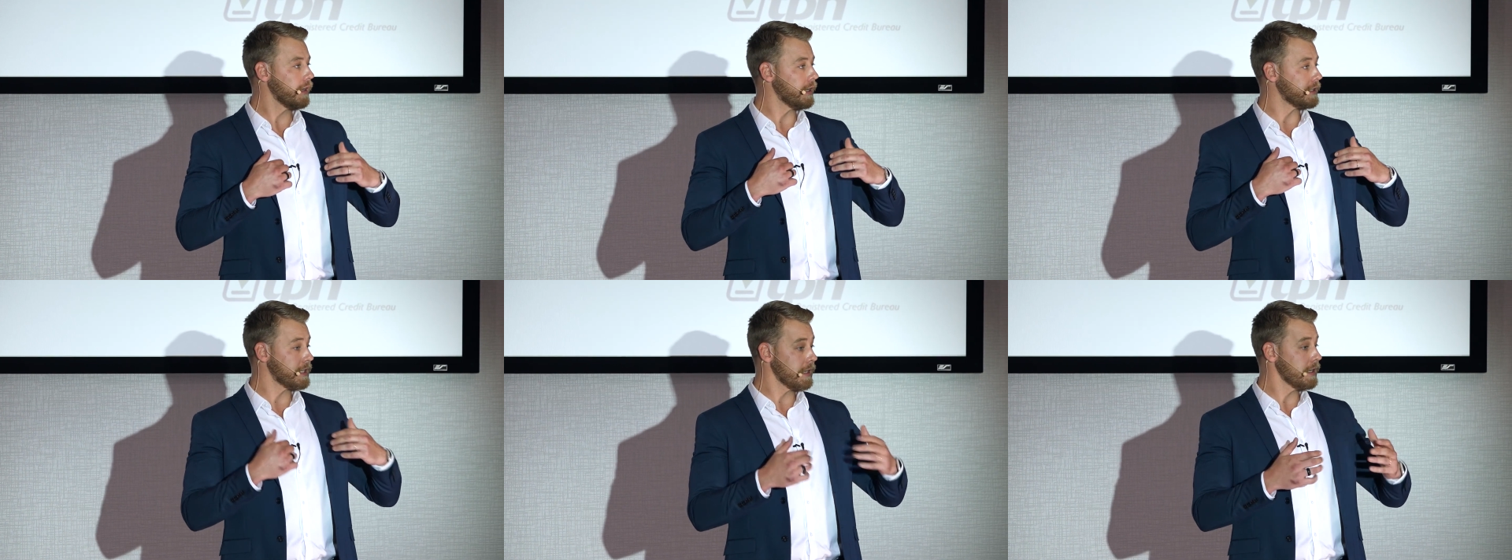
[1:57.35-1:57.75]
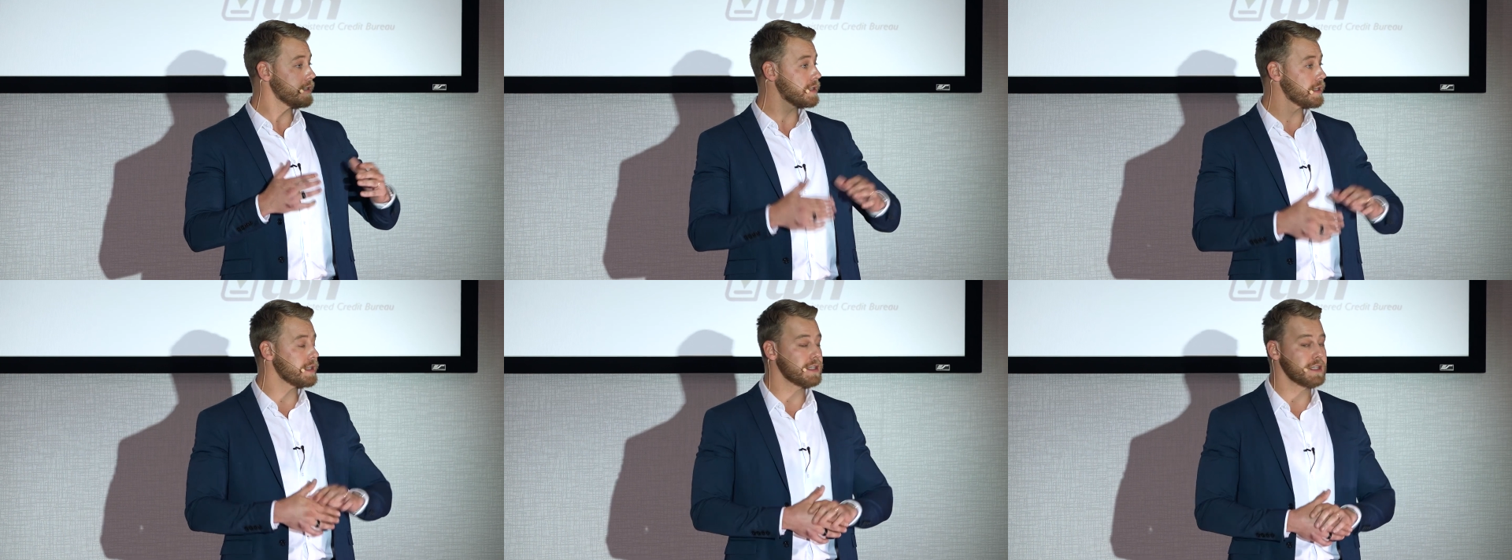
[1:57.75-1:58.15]
A
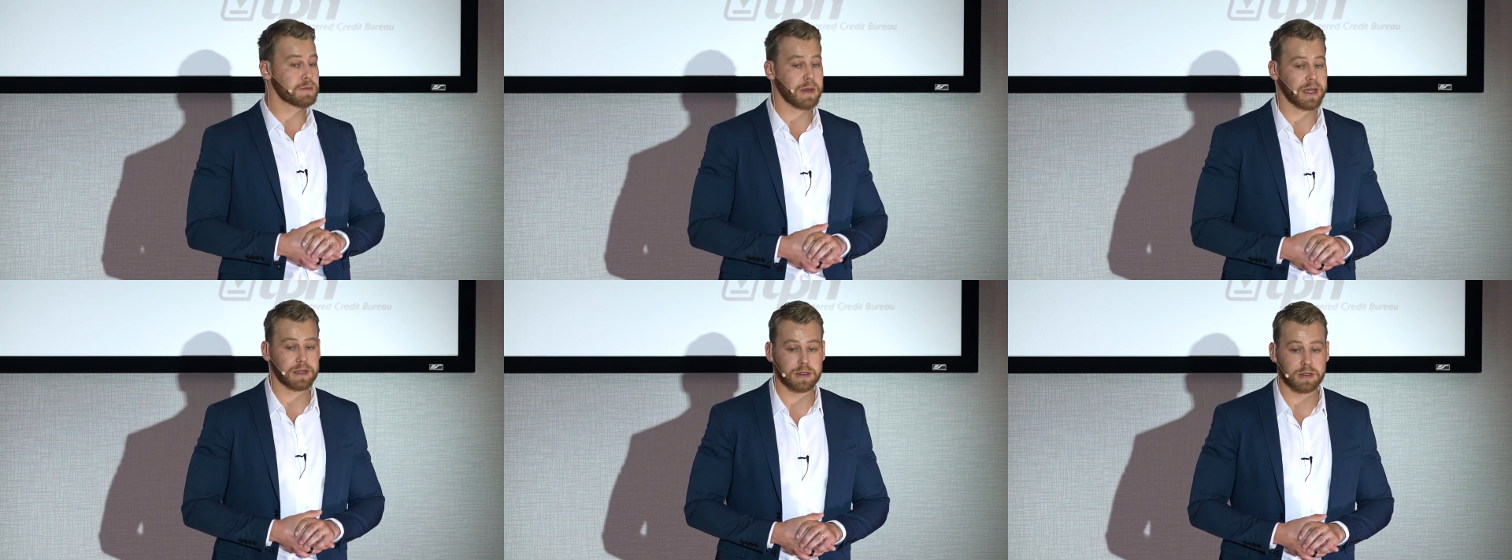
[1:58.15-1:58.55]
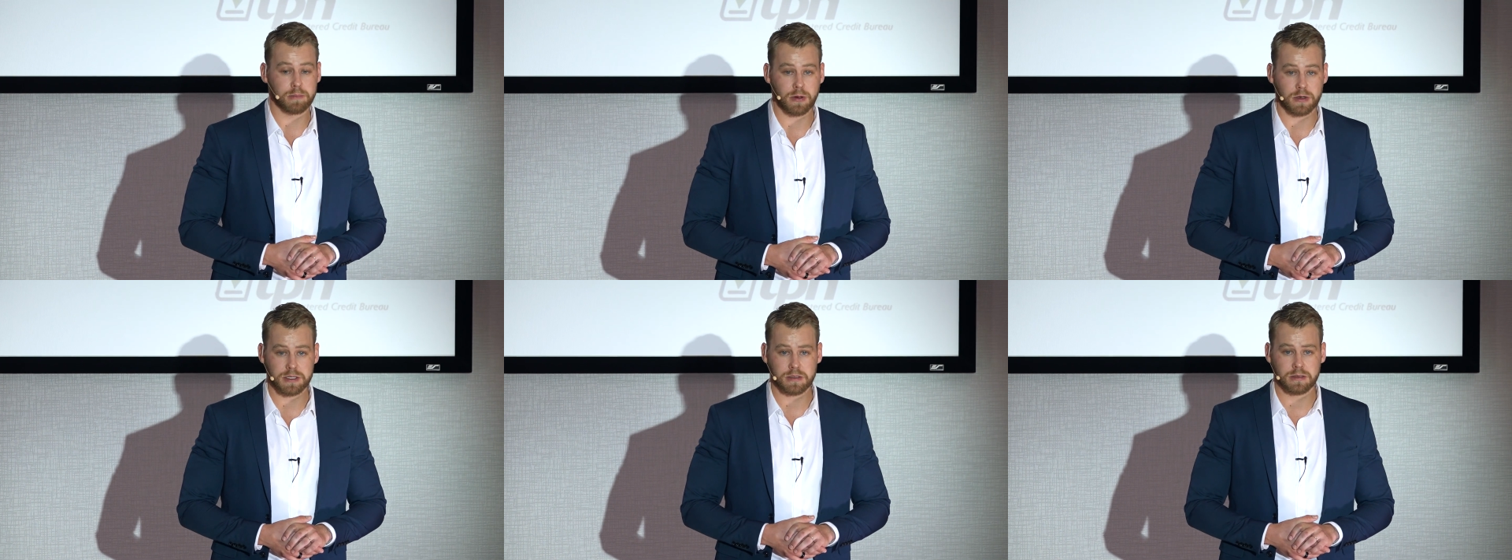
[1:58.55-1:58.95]
tenant says he's paid a
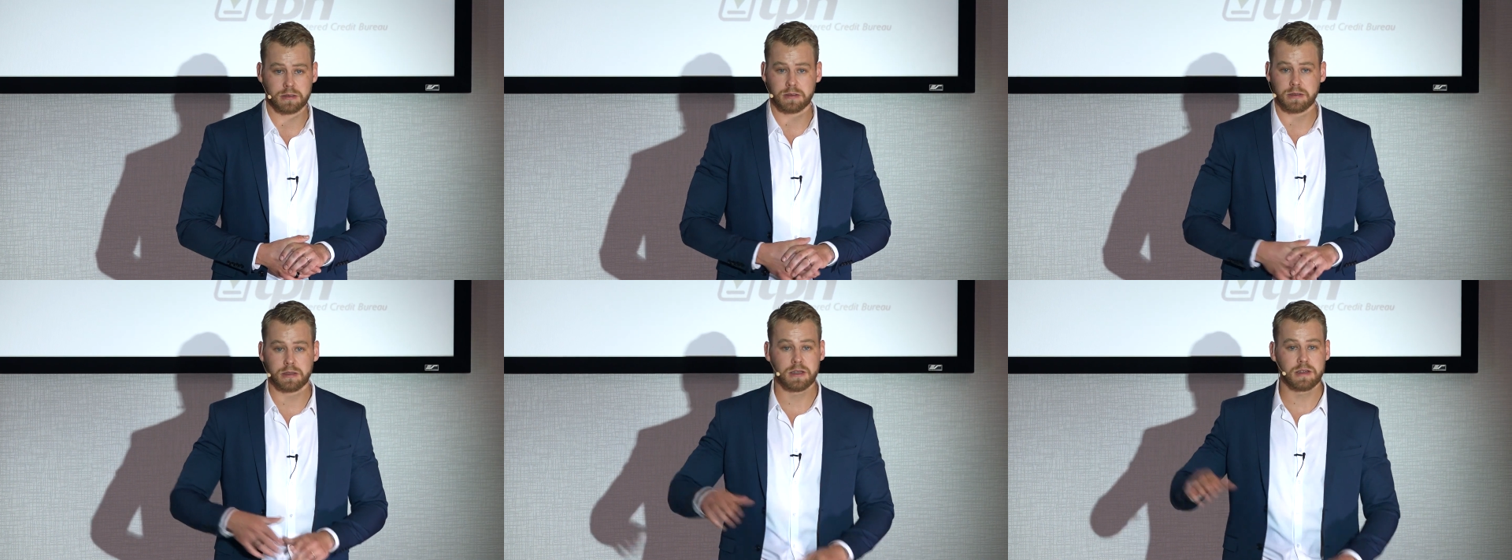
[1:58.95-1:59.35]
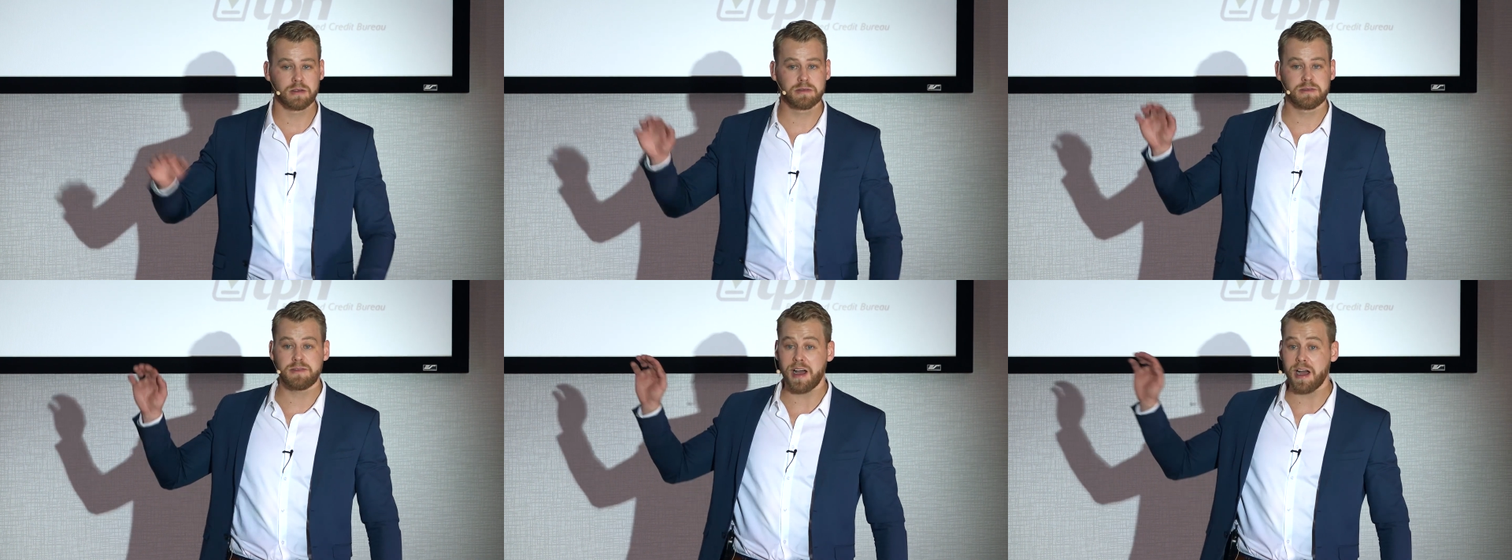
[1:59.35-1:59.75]
deposit
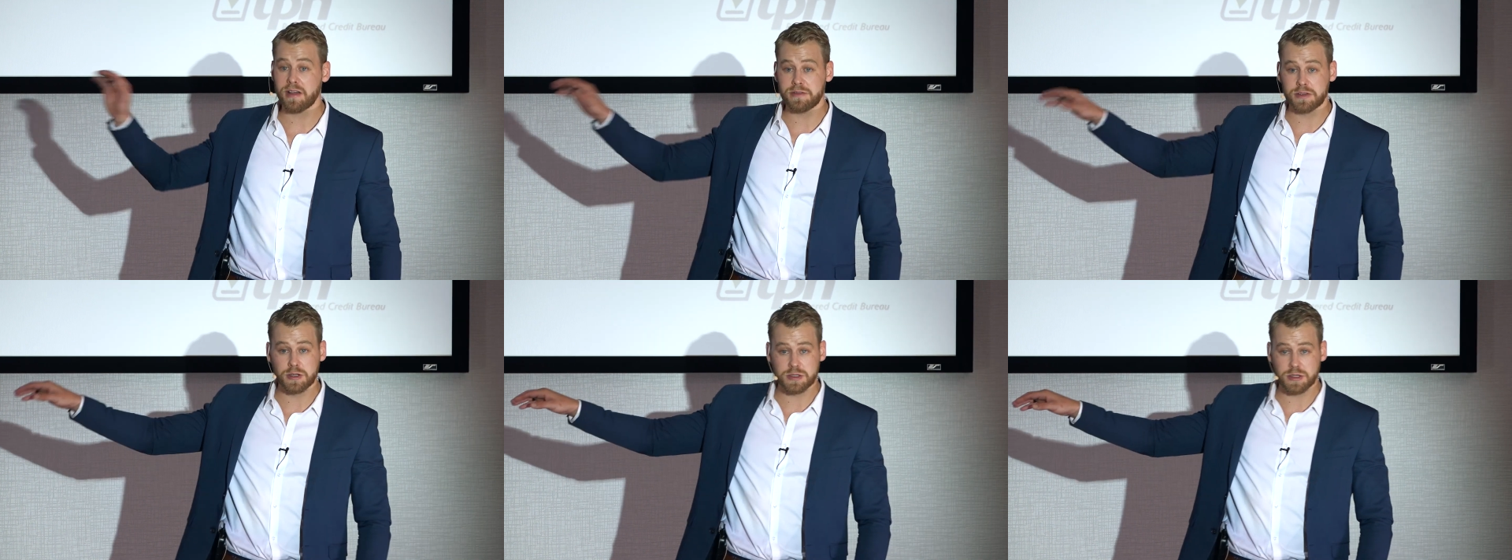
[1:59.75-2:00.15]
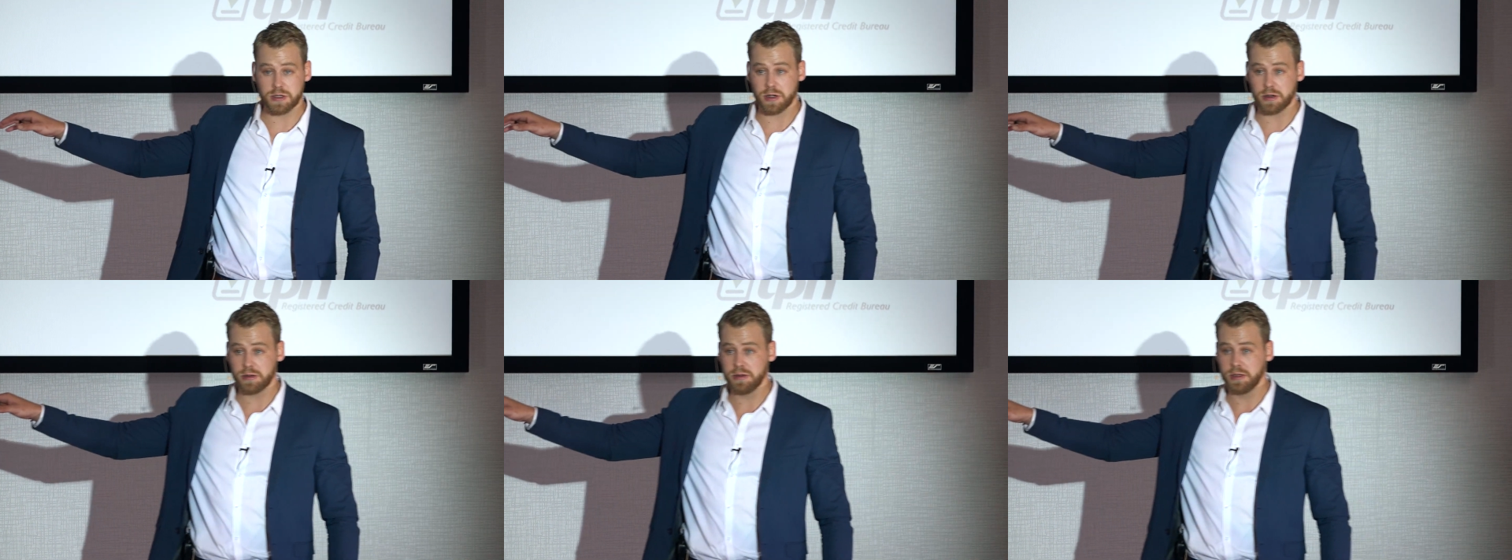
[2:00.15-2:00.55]
5 years
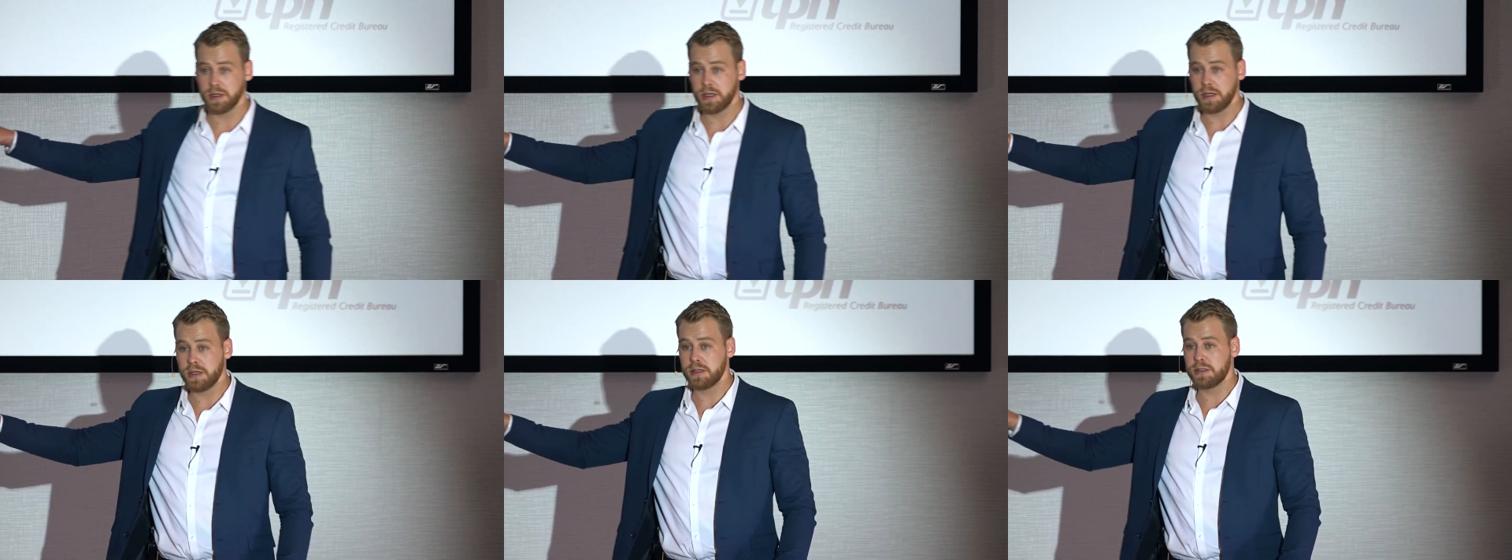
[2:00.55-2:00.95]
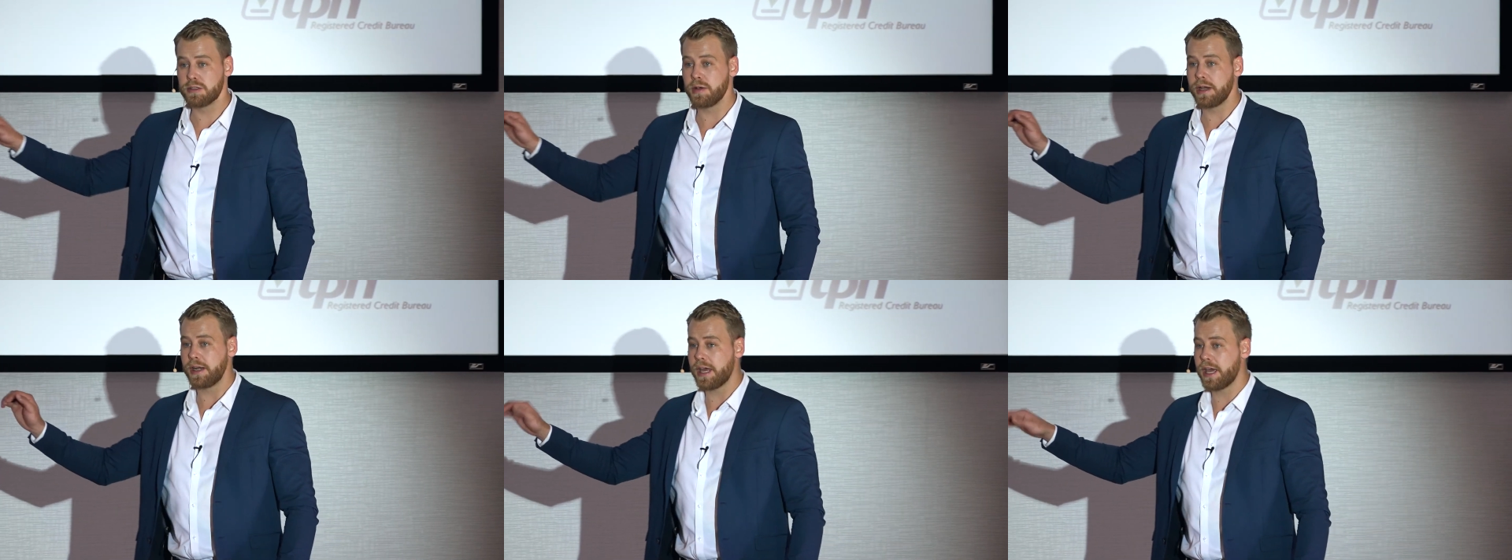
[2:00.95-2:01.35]
ago
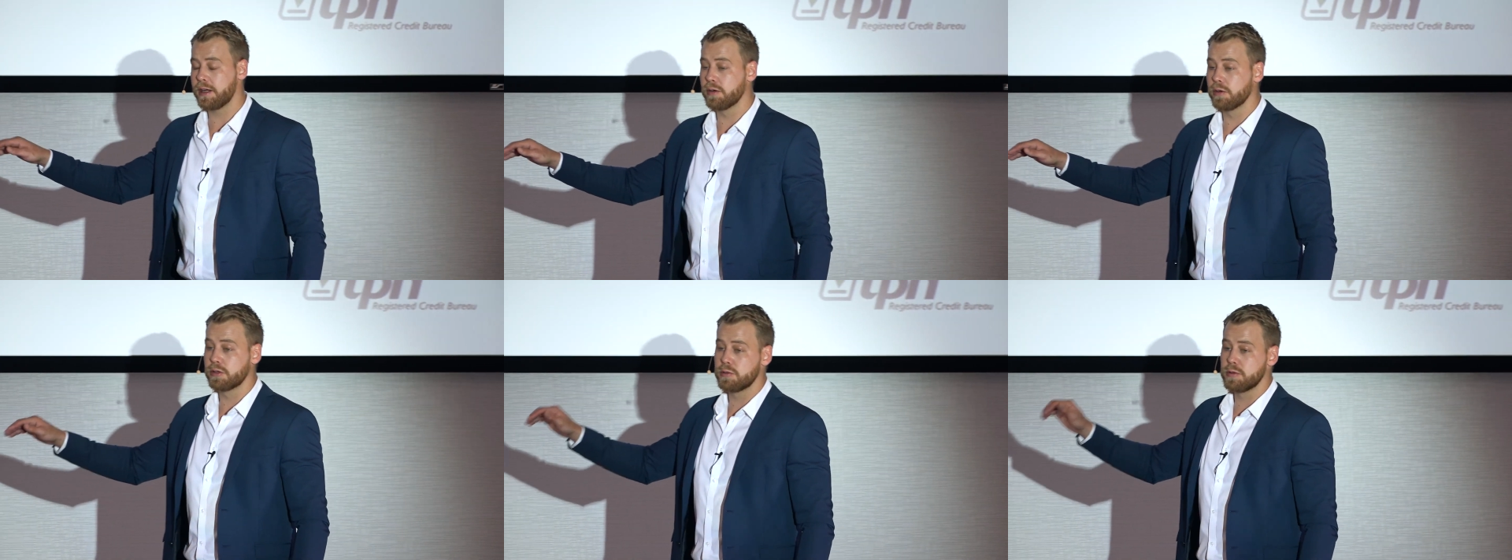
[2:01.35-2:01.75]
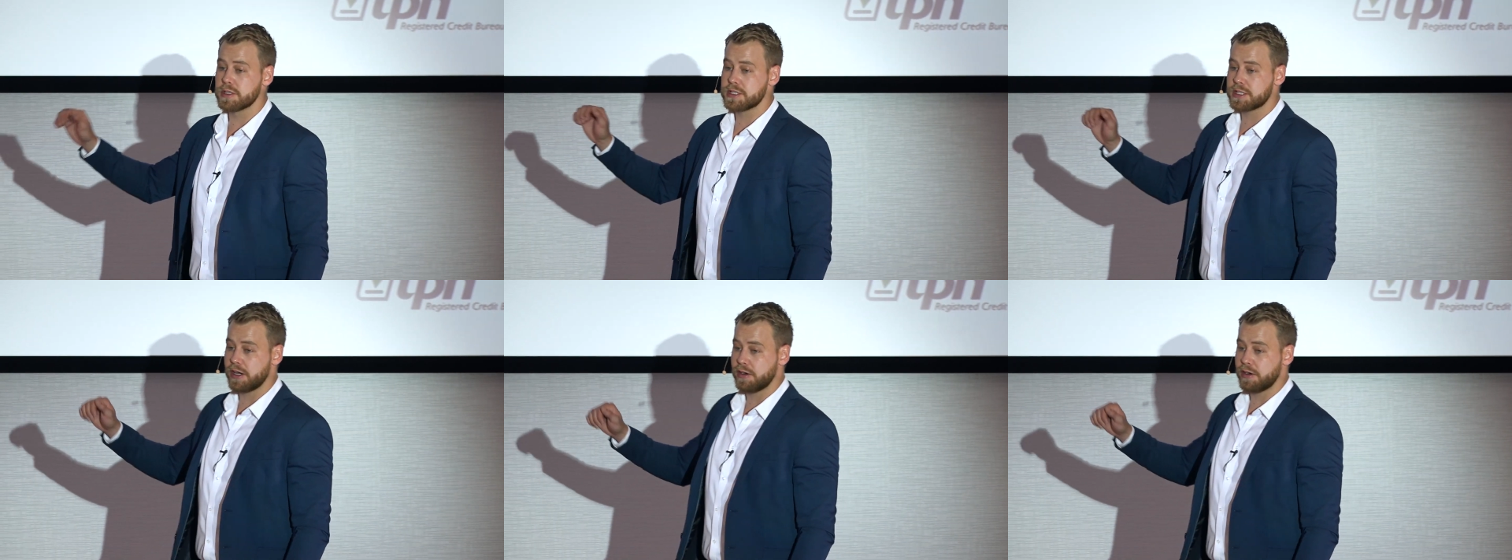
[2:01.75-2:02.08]
to a landlord who is